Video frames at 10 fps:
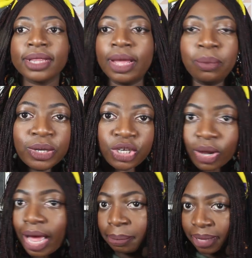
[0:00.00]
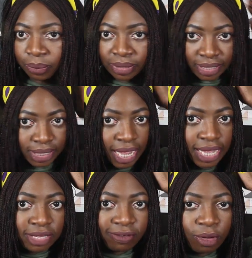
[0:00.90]
Then once you're happy with the
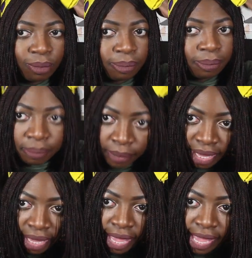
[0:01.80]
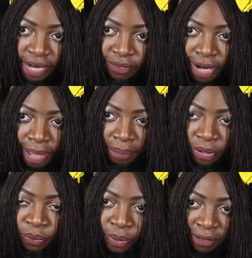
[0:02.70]
size of your head wrap,
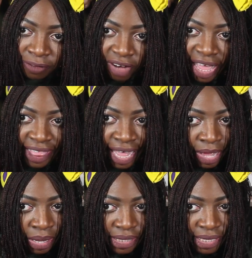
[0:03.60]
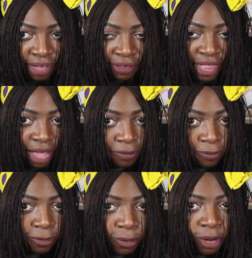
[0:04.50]
you want to flare that out to give it that
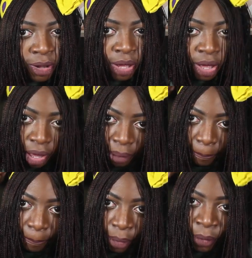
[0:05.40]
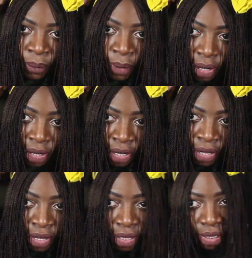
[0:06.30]
full bow
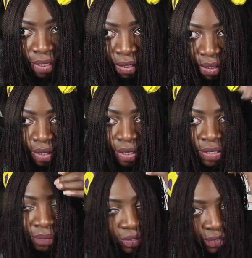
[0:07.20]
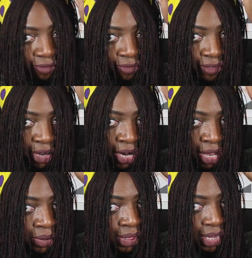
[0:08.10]
look. You just flare it
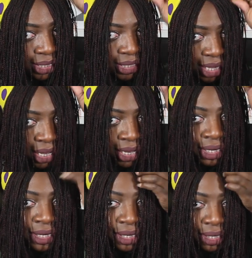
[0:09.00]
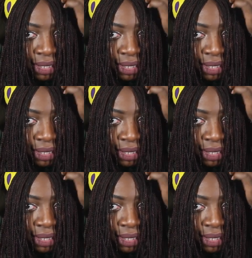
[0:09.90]
out on that side.